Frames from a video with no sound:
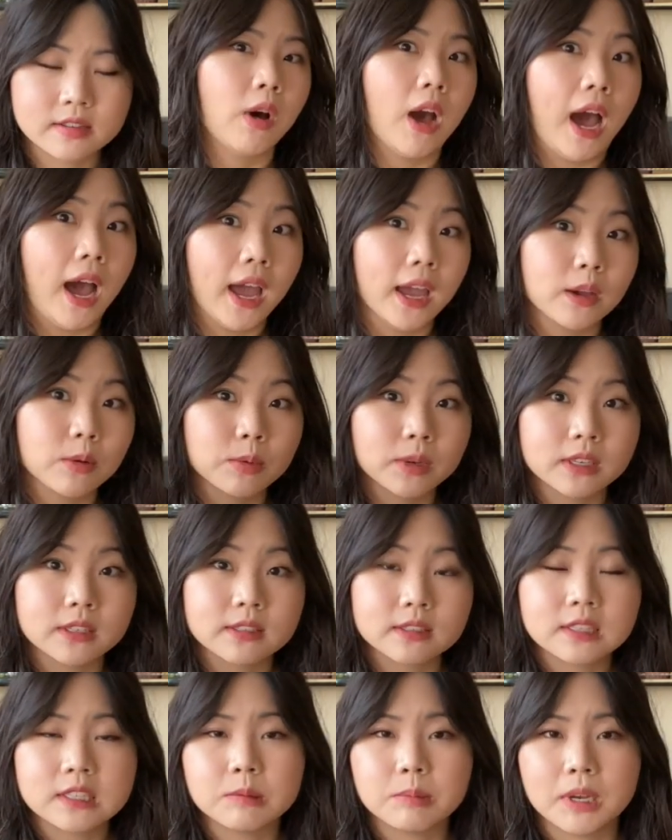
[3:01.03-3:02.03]
I
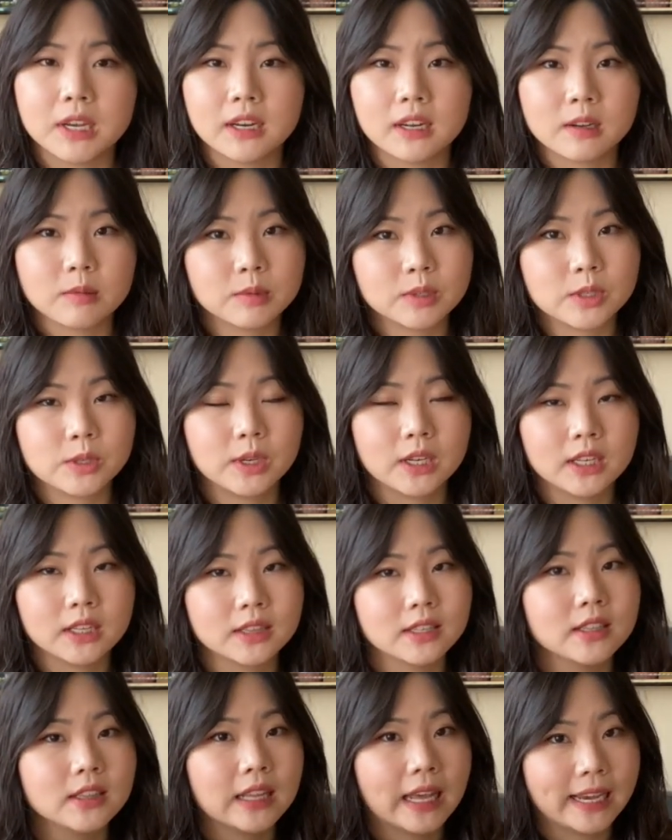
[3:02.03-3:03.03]
was debating between
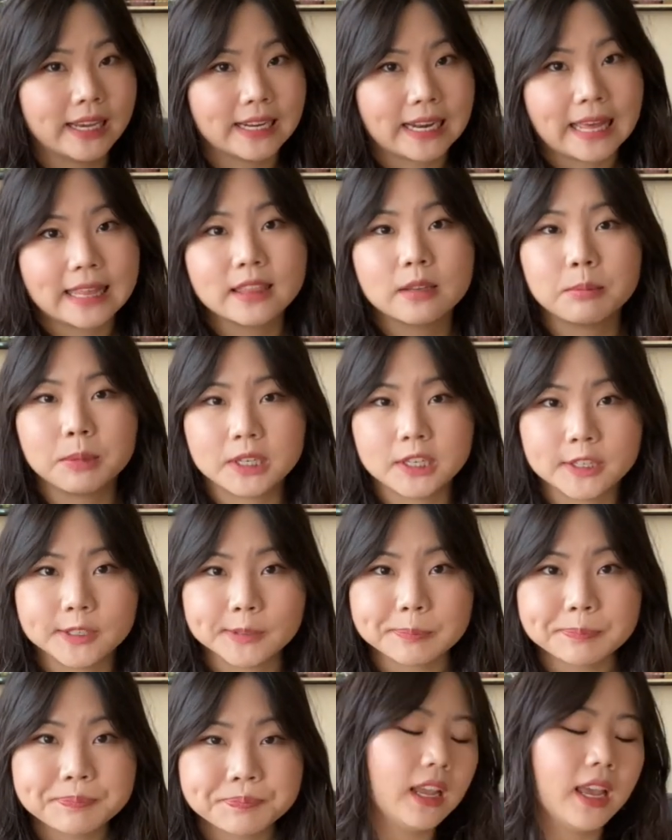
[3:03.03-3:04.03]
the light and the medium,